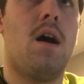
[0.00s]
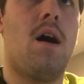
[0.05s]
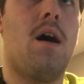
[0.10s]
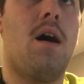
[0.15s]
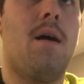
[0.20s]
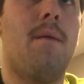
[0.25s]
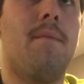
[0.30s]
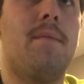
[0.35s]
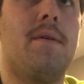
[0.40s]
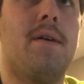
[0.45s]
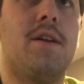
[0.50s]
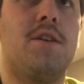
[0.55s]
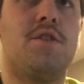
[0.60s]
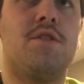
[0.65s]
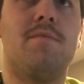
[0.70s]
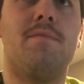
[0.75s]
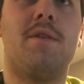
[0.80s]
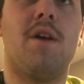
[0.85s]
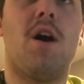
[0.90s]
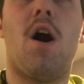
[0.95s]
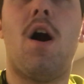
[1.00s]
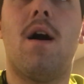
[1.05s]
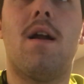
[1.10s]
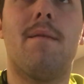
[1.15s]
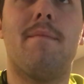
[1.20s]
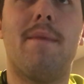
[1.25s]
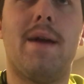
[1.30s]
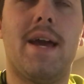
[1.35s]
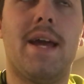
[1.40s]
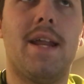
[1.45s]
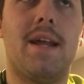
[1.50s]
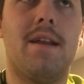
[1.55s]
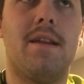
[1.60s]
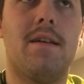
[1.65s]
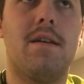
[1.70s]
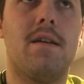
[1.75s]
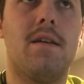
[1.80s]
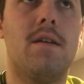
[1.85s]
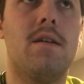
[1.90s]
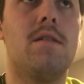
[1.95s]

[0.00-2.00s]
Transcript: Um, it should be automated.